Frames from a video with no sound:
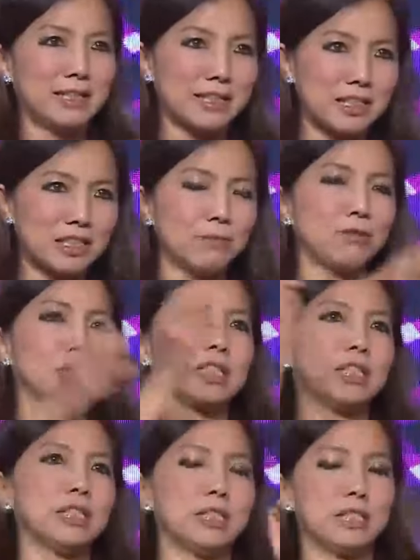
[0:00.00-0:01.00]
customer
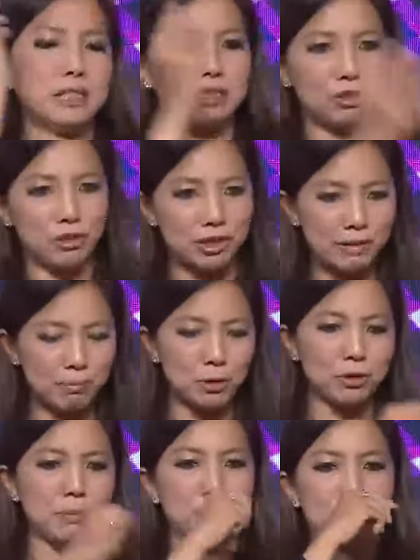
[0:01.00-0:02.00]
returns, you know,
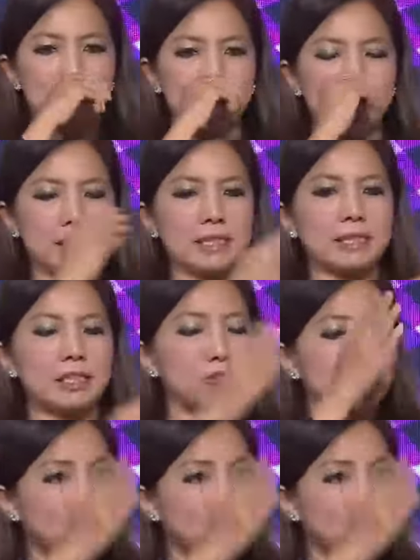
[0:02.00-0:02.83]
employee productivity, et cetera.